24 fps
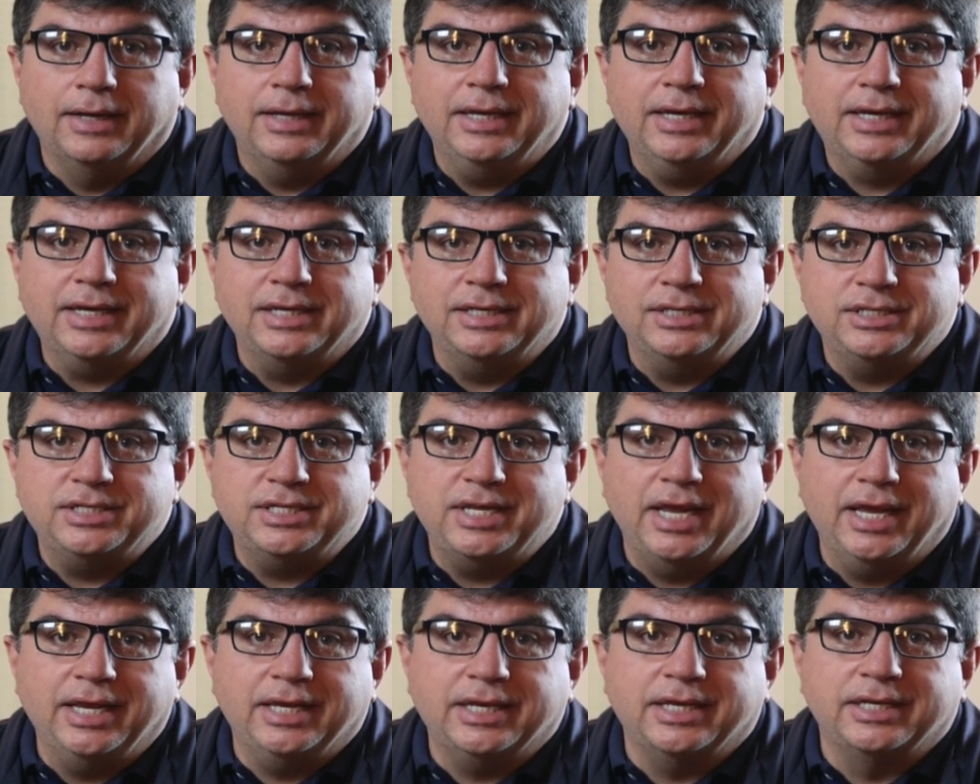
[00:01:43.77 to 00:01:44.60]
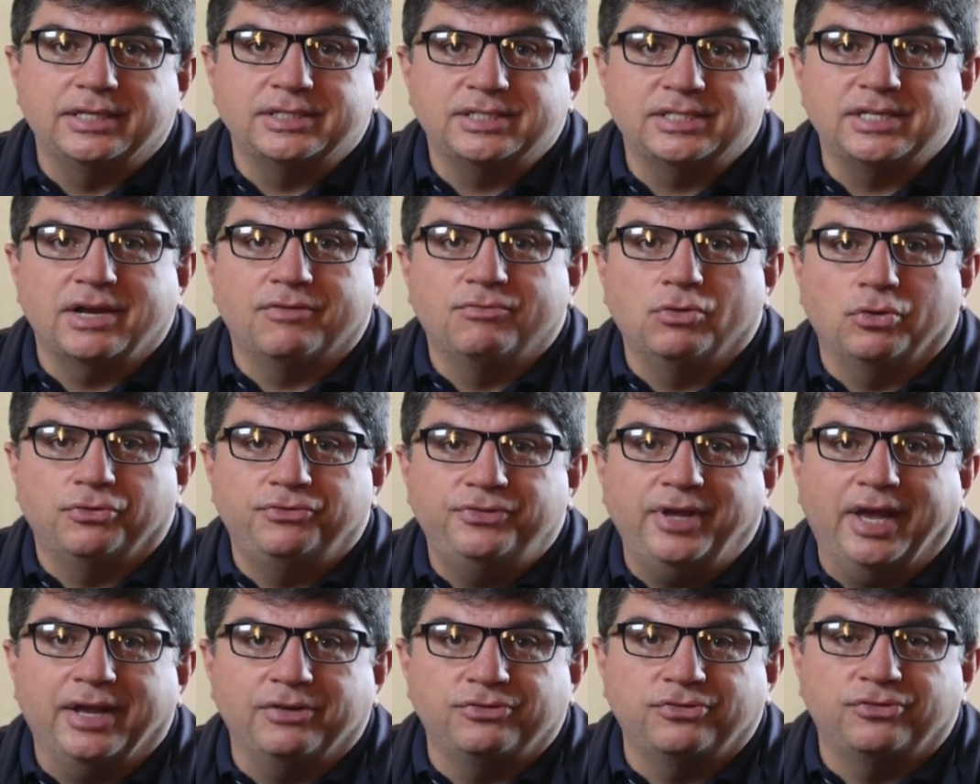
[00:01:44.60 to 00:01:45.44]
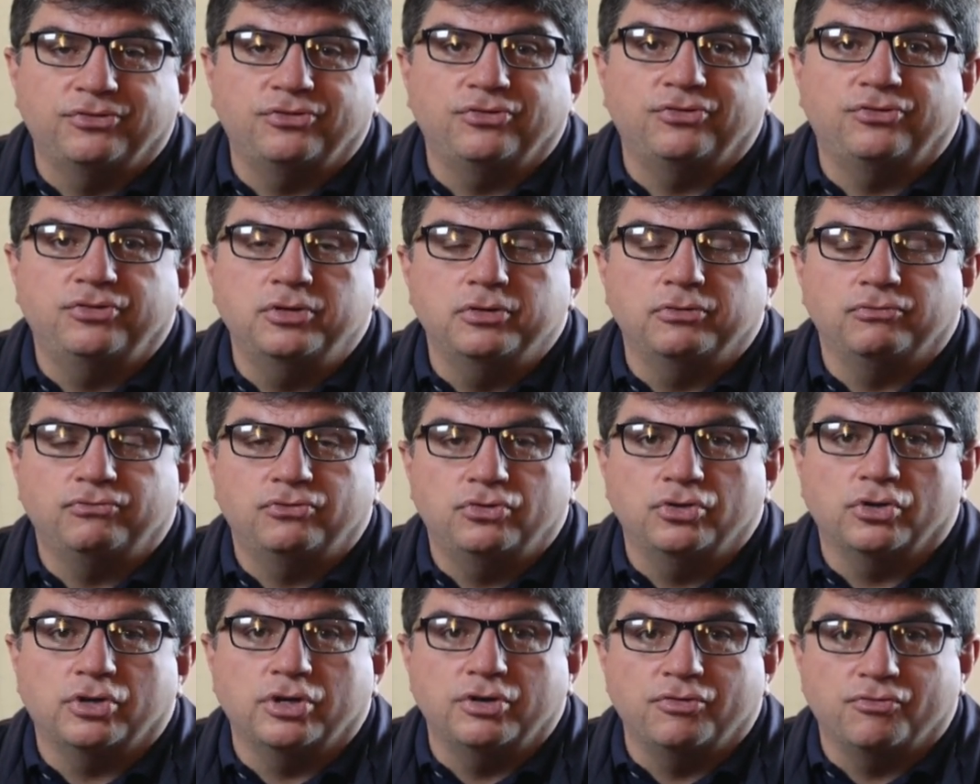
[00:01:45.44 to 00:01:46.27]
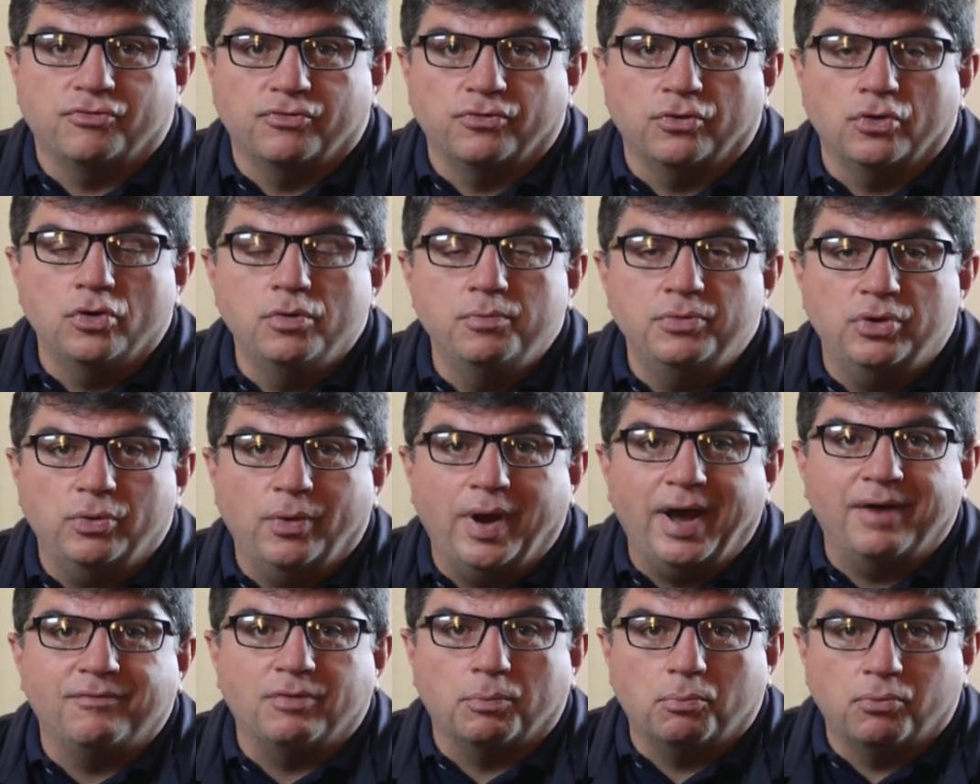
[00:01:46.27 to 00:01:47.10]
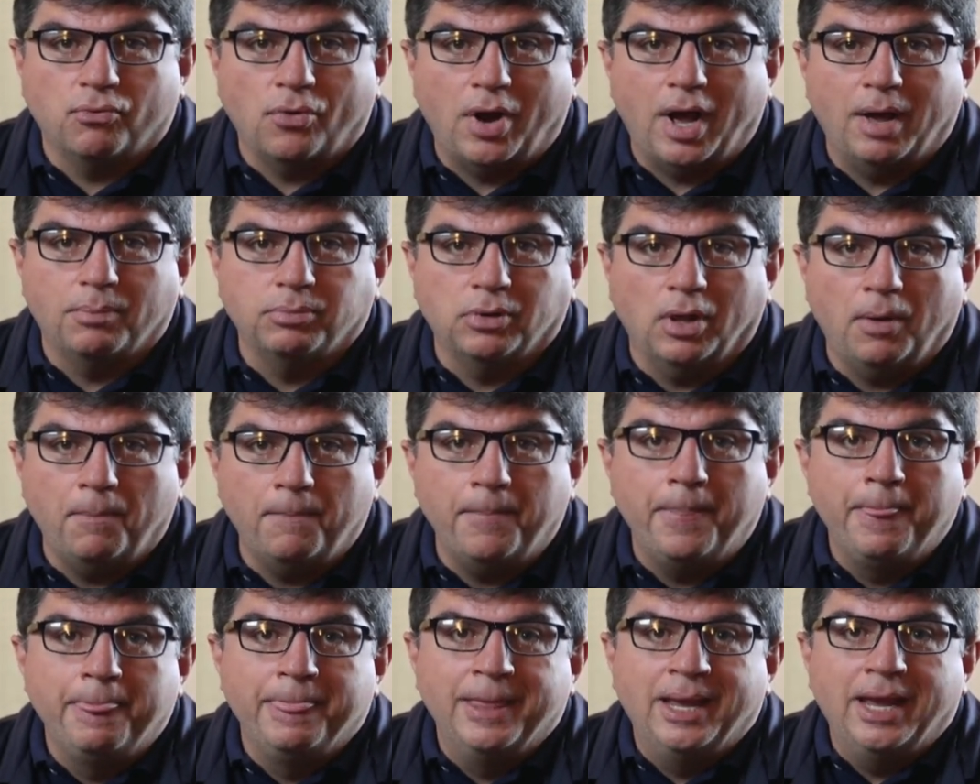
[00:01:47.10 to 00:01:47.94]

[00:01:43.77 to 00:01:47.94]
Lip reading: it can take several tests to confirm you have a problem,